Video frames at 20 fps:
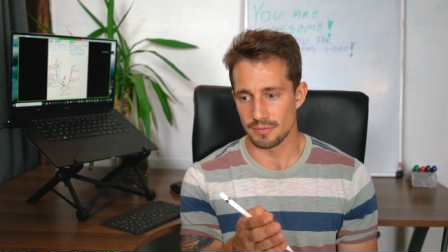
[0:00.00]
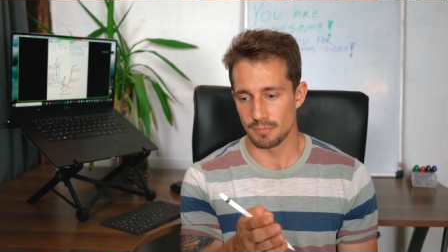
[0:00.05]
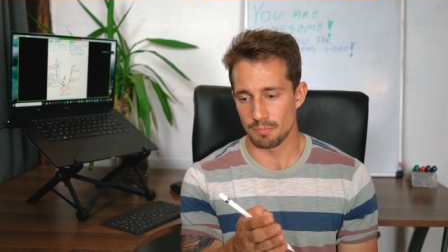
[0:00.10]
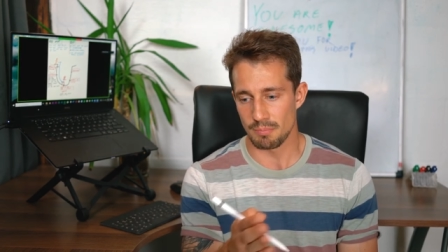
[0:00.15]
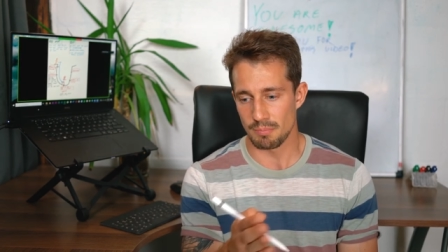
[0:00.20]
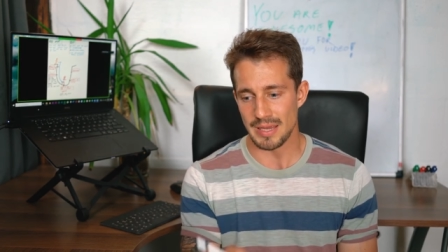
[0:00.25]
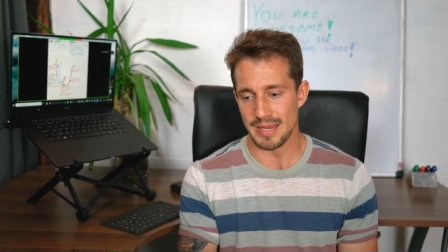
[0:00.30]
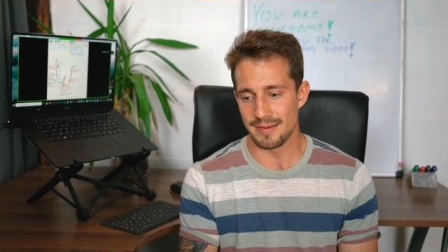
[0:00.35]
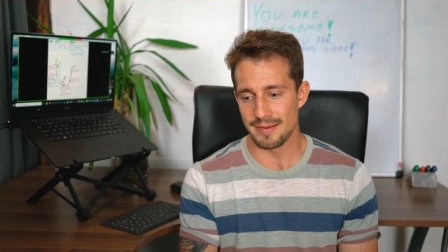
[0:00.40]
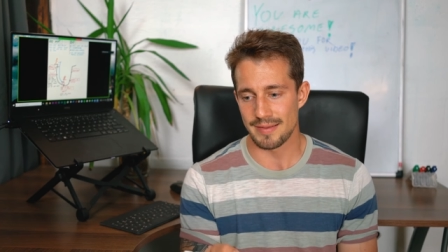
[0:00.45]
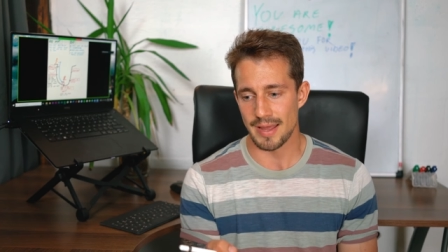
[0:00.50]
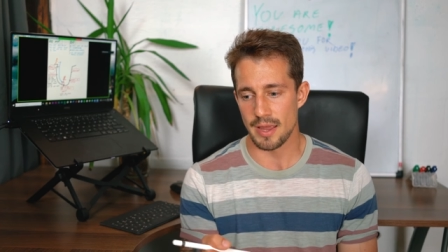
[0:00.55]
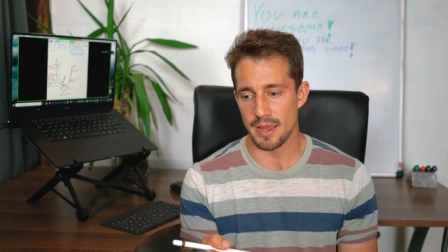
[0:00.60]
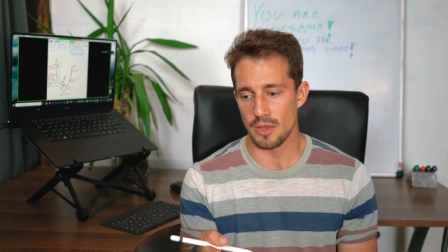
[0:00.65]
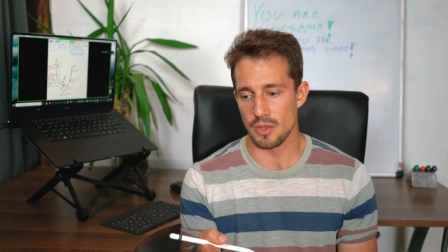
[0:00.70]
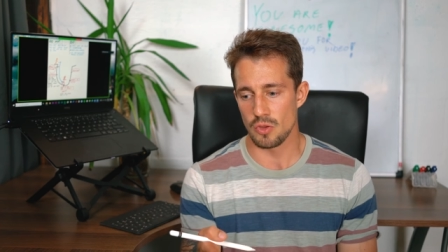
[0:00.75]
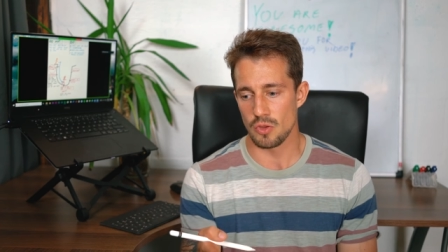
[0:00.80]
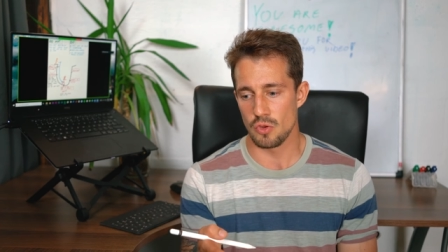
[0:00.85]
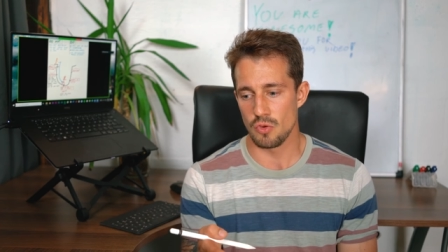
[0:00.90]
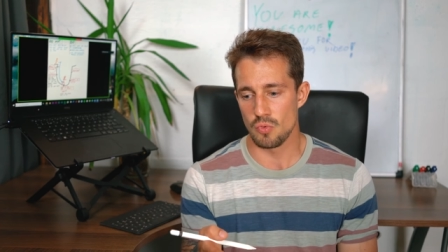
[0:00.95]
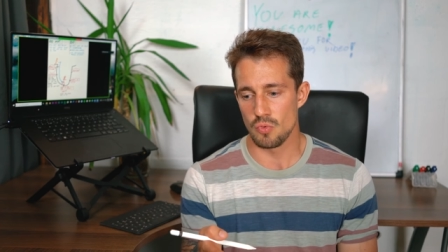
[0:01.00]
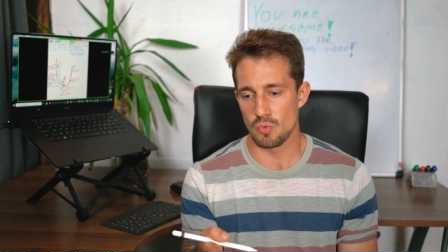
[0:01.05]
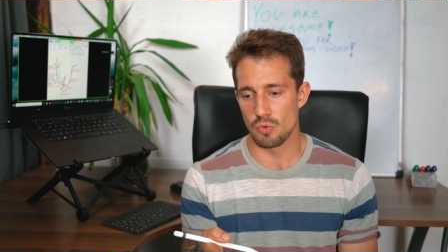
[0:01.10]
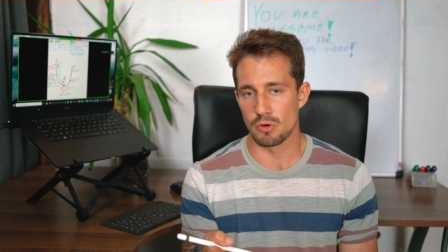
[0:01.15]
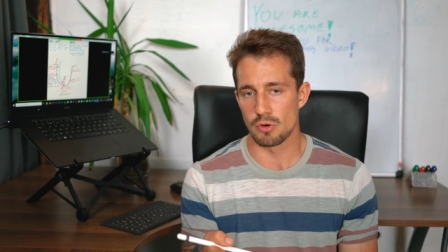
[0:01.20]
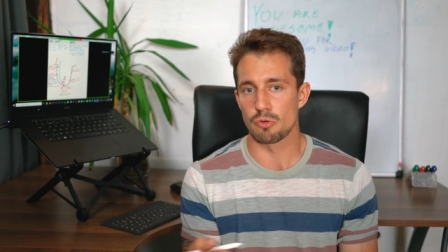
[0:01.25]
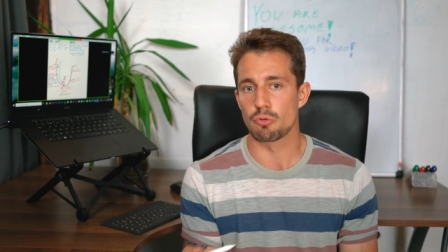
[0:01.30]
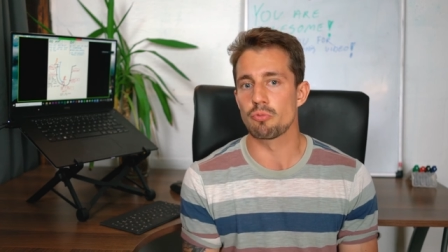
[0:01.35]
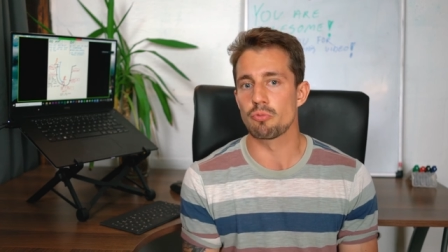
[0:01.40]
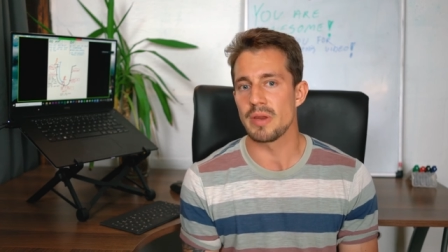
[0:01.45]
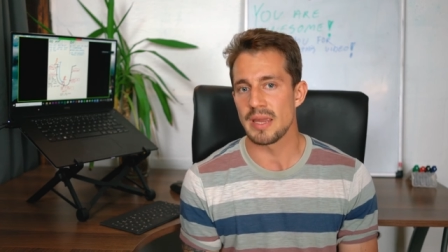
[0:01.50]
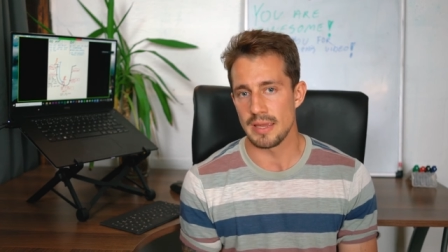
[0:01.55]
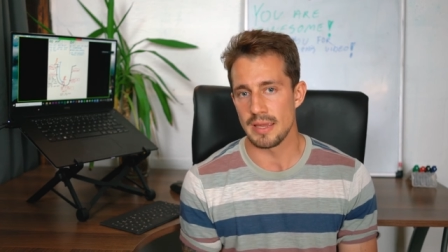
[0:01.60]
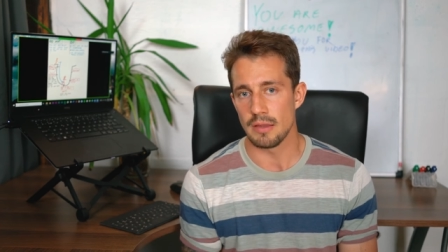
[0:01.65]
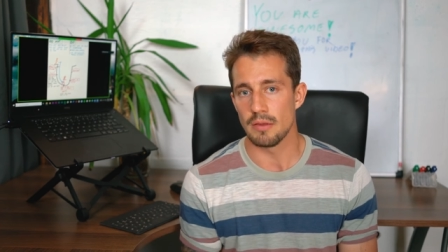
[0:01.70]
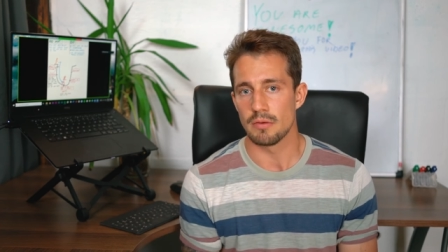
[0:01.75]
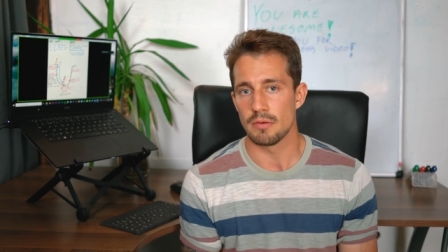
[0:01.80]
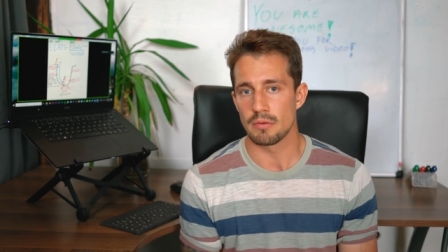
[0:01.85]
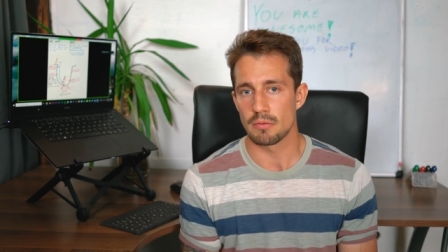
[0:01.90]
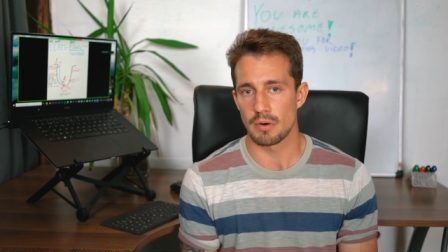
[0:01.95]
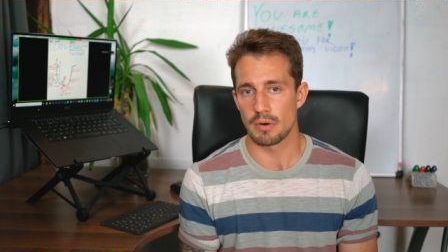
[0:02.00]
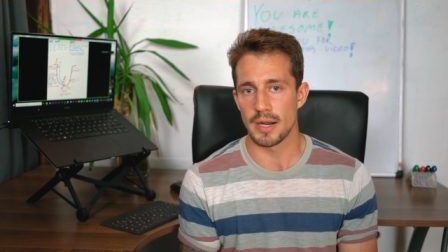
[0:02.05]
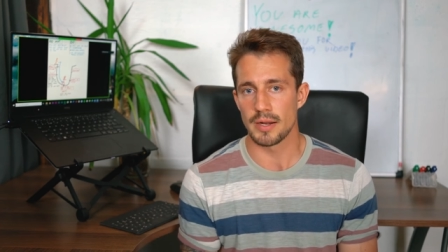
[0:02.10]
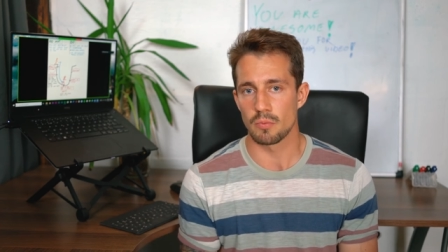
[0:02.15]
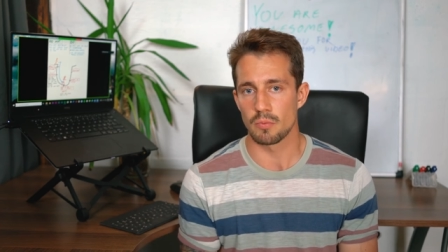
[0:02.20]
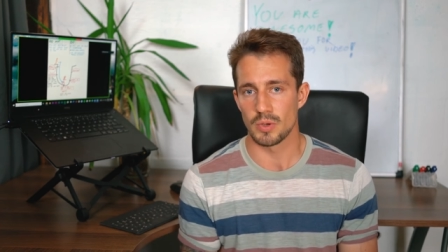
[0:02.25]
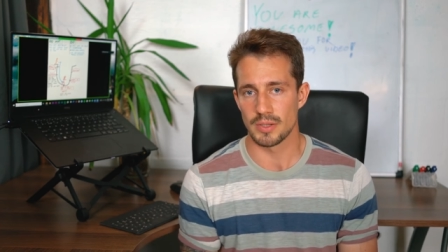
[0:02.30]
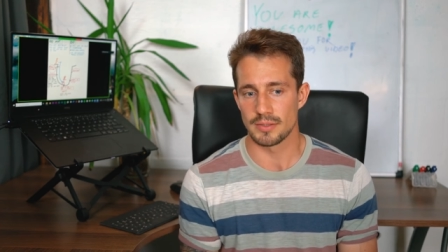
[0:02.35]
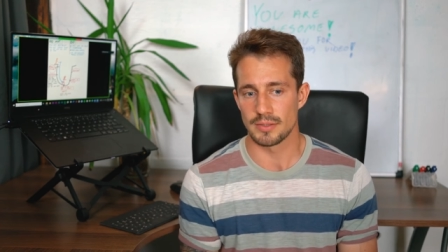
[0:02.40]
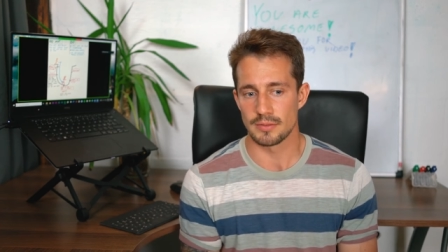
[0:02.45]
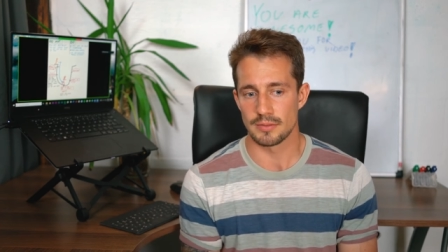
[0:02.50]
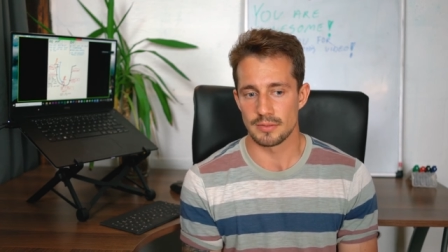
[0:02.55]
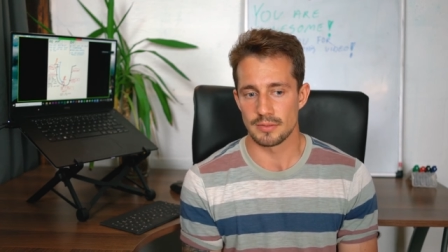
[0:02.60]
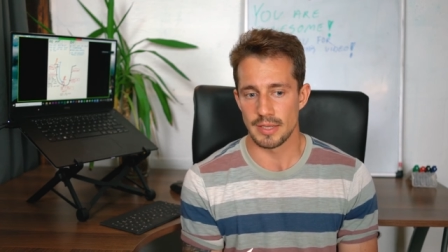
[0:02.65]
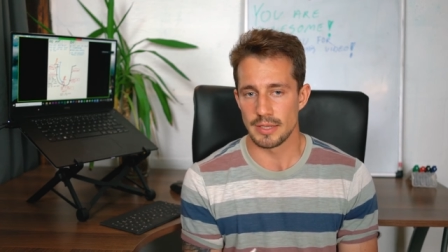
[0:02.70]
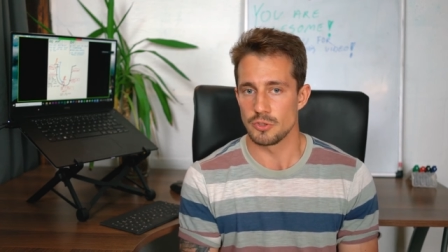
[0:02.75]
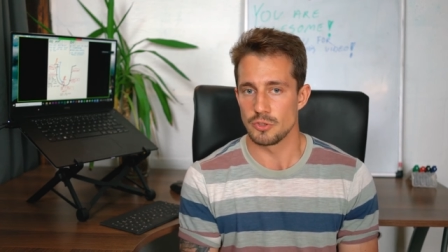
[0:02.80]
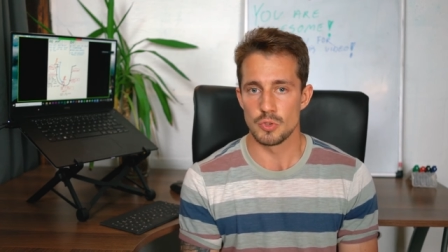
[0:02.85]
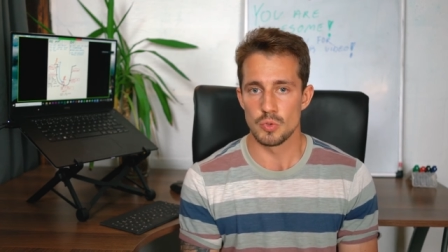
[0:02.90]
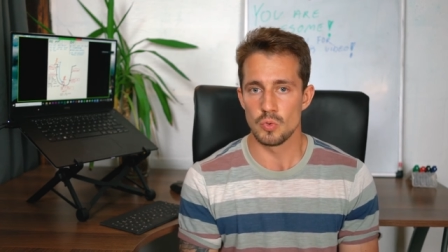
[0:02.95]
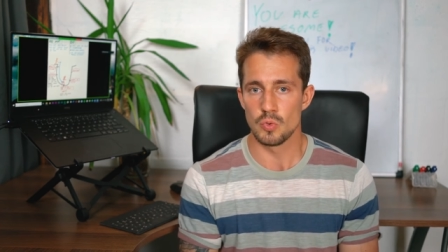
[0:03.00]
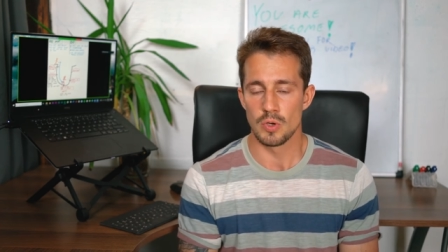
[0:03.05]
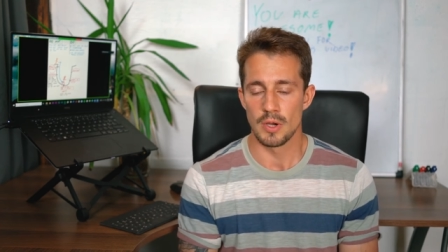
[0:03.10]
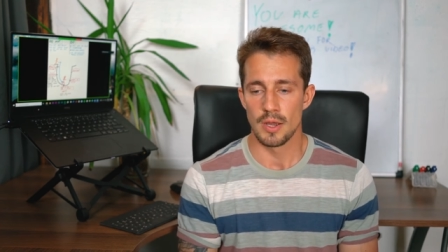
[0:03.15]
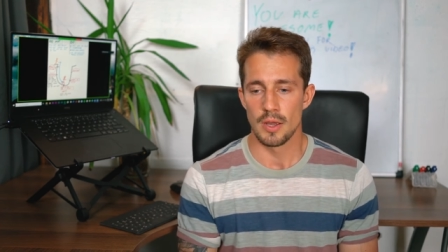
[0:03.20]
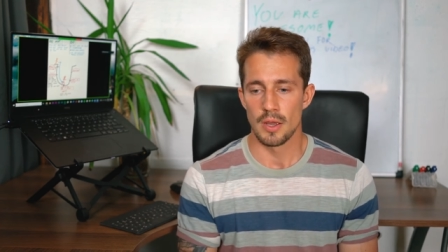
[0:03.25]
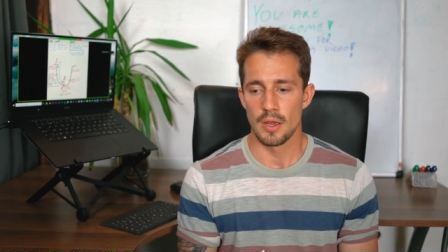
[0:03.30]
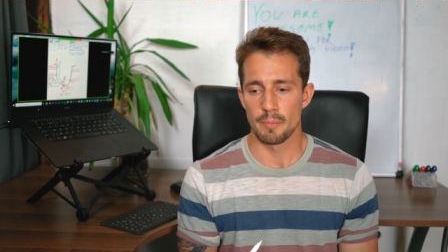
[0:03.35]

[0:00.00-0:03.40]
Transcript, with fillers: mean that you agree, right, what they do,